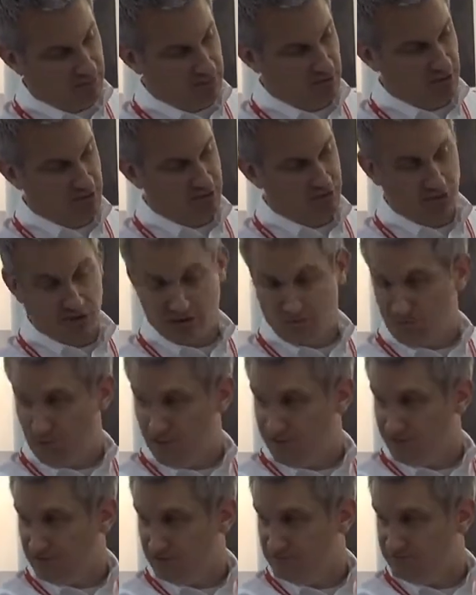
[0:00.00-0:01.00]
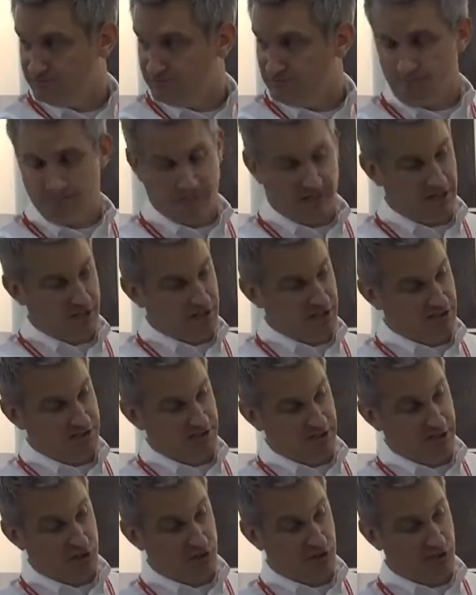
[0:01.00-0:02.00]
up to the circuit breaker, and you can
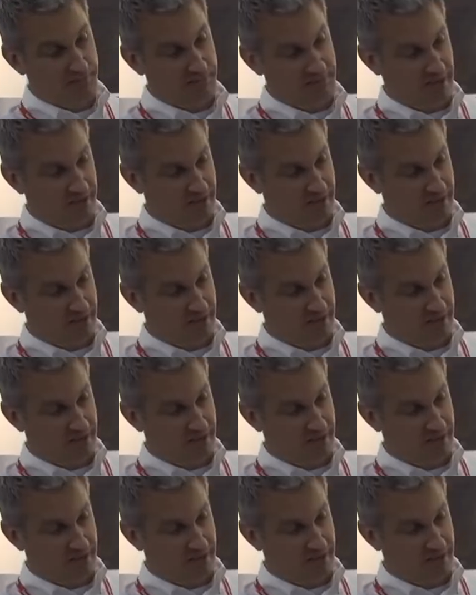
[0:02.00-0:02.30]
see it trip